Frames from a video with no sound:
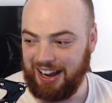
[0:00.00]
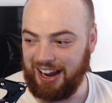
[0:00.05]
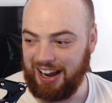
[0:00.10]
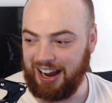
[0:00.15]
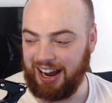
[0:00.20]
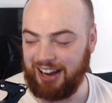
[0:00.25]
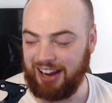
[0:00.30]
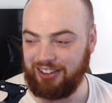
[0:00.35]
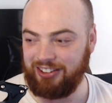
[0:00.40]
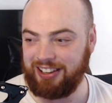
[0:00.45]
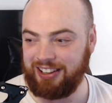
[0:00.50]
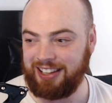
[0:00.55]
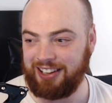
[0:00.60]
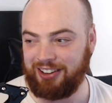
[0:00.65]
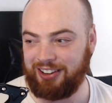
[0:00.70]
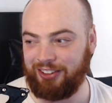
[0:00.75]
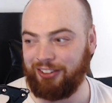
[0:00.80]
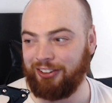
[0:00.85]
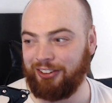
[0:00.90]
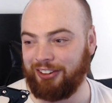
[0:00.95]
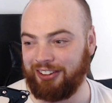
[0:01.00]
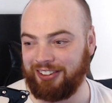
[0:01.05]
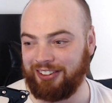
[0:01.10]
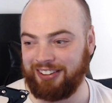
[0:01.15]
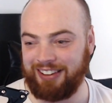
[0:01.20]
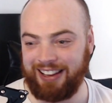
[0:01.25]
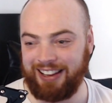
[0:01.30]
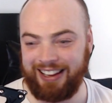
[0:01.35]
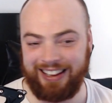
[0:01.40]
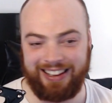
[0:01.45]
a really cool
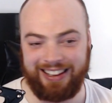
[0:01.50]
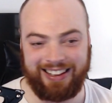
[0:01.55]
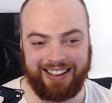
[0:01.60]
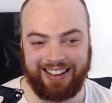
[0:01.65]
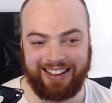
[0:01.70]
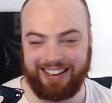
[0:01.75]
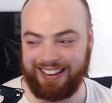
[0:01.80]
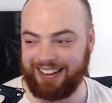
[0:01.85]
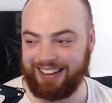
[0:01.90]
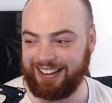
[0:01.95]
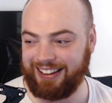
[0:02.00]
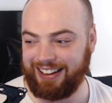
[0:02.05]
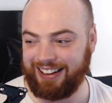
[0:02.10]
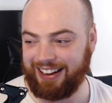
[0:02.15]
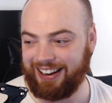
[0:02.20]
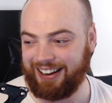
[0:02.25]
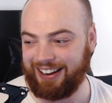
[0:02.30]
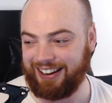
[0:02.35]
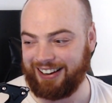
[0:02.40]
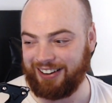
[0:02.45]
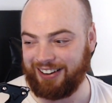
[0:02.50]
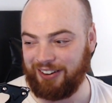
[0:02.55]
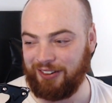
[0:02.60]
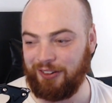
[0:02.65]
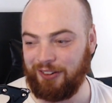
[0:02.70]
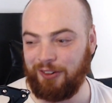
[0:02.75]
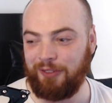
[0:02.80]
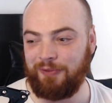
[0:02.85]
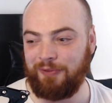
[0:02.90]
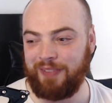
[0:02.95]

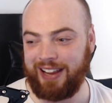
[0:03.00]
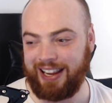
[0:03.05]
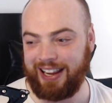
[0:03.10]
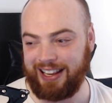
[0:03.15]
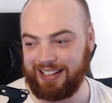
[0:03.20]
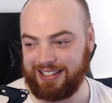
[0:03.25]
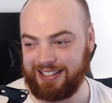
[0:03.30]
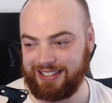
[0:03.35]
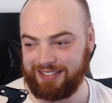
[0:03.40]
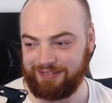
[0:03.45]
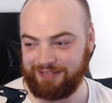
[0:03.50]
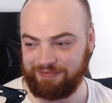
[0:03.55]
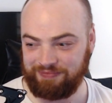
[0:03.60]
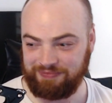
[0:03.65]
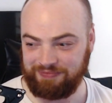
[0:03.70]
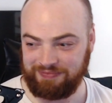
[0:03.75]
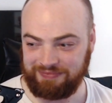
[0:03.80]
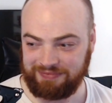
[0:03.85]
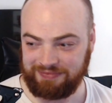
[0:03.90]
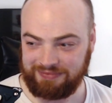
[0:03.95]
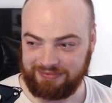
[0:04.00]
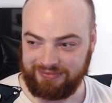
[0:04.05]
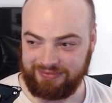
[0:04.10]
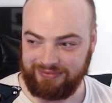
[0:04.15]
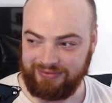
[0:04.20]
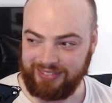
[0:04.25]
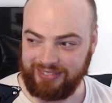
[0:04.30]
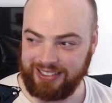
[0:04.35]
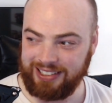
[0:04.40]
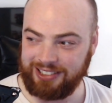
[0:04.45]
homemade
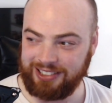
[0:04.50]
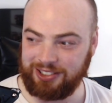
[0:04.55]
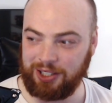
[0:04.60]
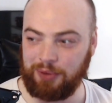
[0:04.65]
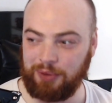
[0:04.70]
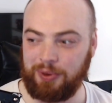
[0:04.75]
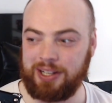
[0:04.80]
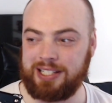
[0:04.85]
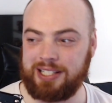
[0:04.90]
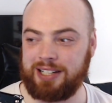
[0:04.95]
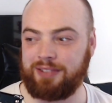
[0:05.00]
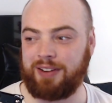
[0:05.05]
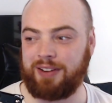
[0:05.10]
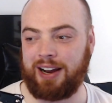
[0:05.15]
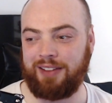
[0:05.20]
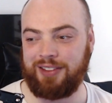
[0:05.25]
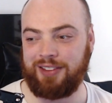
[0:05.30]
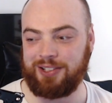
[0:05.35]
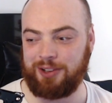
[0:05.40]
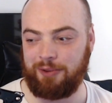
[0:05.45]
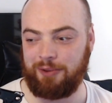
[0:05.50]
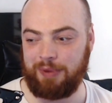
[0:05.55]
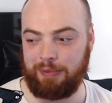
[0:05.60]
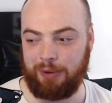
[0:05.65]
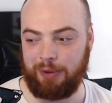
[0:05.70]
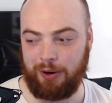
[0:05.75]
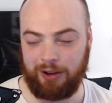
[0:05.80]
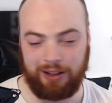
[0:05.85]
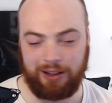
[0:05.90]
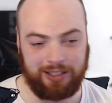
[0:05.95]
so you want to survive the zombie
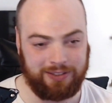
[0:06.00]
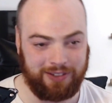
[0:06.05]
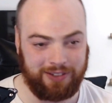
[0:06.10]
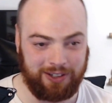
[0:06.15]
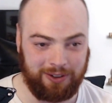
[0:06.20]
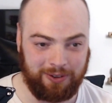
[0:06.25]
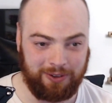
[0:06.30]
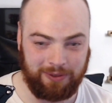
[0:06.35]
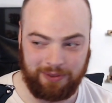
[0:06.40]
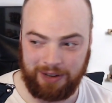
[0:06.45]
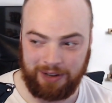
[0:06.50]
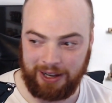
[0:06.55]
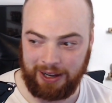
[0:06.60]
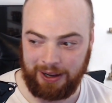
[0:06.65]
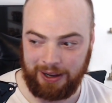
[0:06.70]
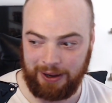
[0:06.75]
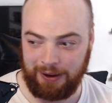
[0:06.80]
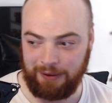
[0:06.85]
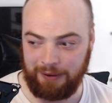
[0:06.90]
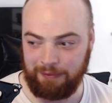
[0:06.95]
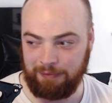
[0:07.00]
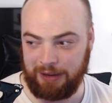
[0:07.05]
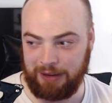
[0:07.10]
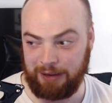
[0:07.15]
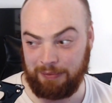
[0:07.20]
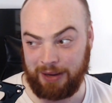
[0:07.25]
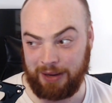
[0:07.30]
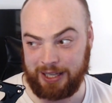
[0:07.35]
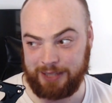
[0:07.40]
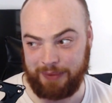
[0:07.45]
apocalypse video made
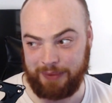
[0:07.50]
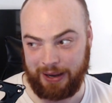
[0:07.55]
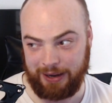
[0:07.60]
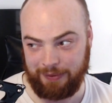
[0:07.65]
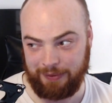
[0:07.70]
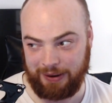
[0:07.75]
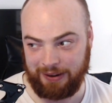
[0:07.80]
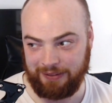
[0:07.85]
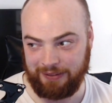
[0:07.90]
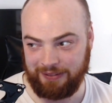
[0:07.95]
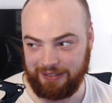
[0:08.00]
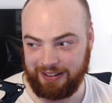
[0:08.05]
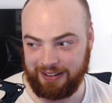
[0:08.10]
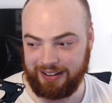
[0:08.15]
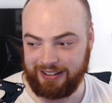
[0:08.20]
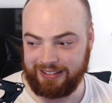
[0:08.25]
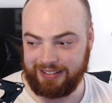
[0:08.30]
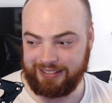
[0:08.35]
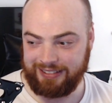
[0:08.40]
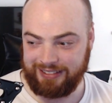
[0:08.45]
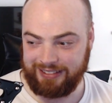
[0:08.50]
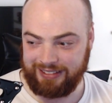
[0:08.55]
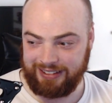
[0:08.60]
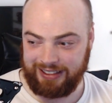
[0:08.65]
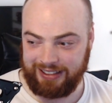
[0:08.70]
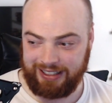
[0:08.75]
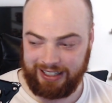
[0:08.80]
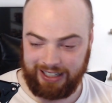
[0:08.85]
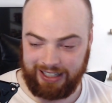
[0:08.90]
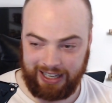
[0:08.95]
by Spider-Man.
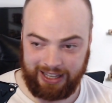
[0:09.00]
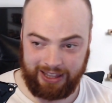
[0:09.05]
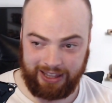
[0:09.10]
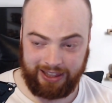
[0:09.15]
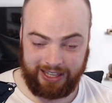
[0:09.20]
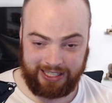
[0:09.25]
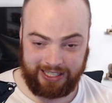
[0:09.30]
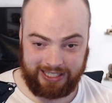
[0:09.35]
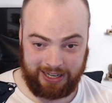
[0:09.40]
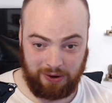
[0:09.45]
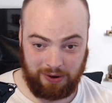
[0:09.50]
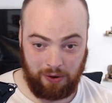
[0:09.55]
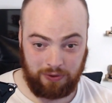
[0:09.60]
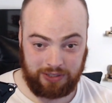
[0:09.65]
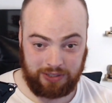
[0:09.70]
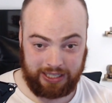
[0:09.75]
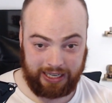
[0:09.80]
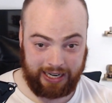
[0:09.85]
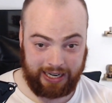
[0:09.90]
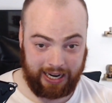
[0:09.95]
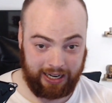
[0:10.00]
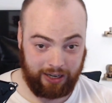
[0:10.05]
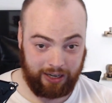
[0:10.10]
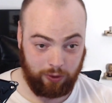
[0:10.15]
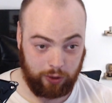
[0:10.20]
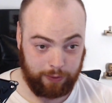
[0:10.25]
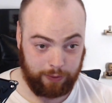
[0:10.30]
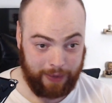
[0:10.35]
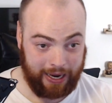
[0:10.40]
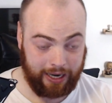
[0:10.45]
This now obviously kind of
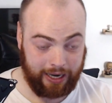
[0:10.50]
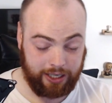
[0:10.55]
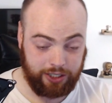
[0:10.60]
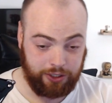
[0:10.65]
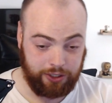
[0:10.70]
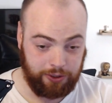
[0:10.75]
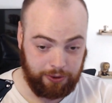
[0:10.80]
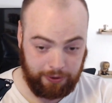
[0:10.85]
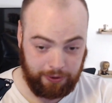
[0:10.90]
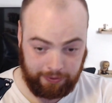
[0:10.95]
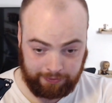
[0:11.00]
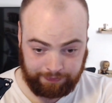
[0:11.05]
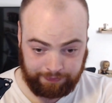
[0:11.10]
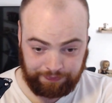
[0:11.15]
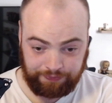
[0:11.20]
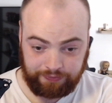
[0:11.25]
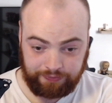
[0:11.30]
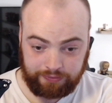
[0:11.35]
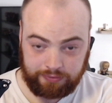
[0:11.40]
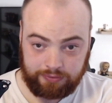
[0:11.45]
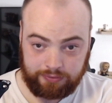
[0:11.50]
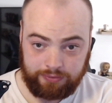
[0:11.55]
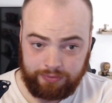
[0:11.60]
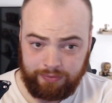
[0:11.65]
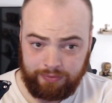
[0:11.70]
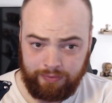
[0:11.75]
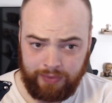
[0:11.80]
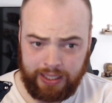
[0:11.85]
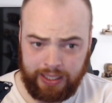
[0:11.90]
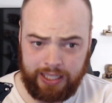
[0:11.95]
goes back to,
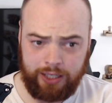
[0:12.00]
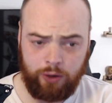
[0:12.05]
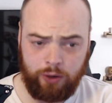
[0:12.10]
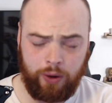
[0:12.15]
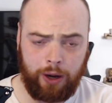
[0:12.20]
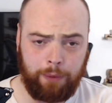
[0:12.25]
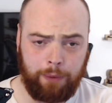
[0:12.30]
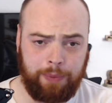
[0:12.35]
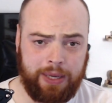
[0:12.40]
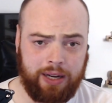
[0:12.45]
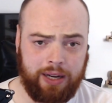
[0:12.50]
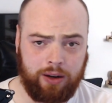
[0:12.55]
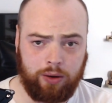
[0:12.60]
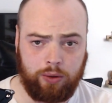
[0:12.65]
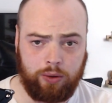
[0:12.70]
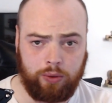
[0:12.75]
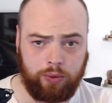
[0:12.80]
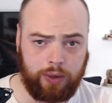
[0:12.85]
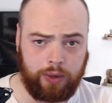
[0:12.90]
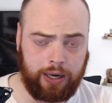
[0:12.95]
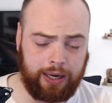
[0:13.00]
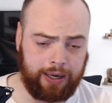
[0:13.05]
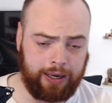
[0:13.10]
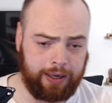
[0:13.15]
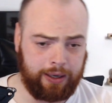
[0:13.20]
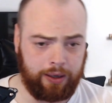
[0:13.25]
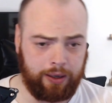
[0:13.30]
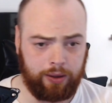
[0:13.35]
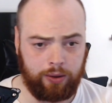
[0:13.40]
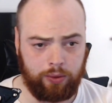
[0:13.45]
you know, how Peter
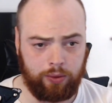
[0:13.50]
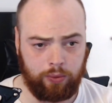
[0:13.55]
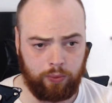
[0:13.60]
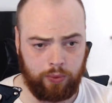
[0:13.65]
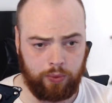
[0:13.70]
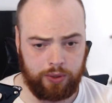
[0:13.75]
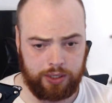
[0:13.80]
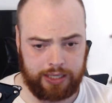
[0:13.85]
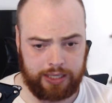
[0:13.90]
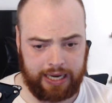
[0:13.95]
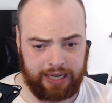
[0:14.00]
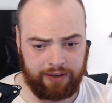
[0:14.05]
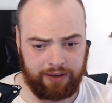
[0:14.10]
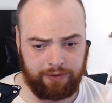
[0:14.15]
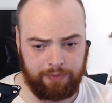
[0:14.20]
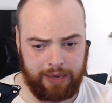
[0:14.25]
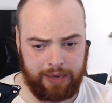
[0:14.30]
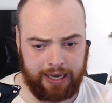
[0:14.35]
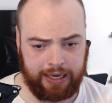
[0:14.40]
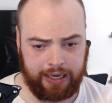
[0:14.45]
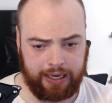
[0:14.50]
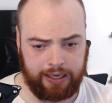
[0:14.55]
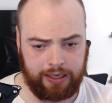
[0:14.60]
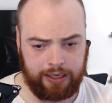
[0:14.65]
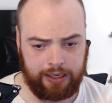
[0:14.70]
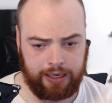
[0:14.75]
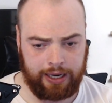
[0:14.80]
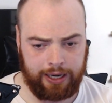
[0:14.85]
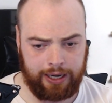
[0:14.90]
was kind of making